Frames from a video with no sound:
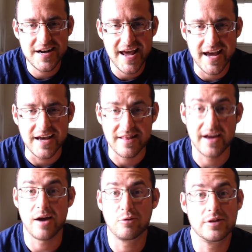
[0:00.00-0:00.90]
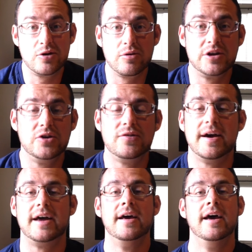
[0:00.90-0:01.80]
day. Like, I would literally do
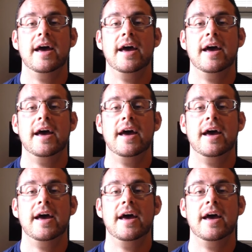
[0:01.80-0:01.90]
that.